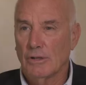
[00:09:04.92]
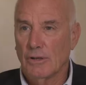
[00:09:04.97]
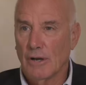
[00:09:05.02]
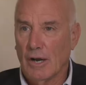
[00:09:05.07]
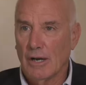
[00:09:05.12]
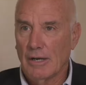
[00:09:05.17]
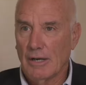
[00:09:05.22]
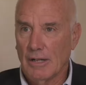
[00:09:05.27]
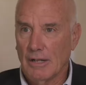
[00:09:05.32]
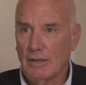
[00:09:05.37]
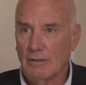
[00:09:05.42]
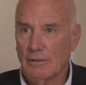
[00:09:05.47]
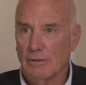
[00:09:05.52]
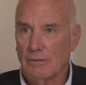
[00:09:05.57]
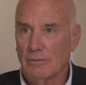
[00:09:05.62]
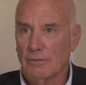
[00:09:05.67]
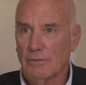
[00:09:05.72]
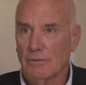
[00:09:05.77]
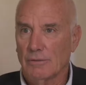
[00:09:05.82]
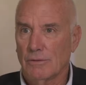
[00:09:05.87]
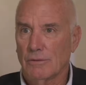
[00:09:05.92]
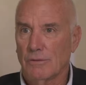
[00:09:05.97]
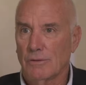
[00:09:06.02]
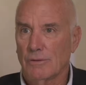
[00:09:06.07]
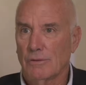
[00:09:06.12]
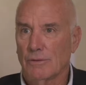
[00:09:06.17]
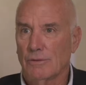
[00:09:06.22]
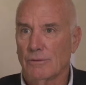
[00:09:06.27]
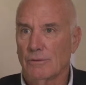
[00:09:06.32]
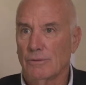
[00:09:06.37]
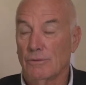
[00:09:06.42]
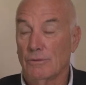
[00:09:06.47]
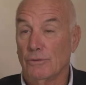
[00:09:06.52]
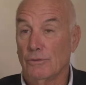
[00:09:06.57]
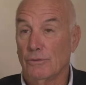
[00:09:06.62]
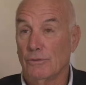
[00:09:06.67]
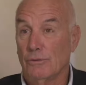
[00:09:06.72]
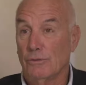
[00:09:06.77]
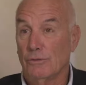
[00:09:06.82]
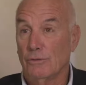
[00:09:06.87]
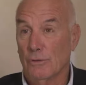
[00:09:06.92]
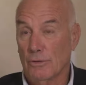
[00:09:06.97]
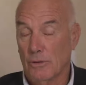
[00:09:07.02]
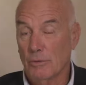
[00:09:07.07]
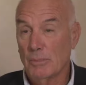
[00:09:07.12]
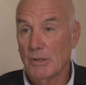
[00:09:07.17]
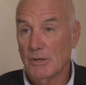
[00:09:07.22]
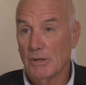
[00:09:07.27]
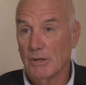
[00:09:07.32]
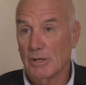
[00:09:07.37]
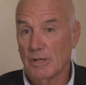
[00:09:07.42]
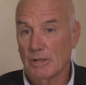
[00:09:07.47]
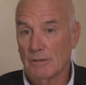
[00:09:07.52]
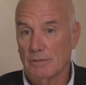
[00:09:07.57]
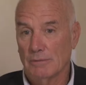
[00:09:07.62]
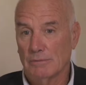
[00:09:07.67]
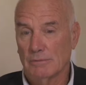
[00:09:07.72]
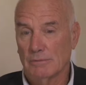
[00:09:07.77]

gone in to a community.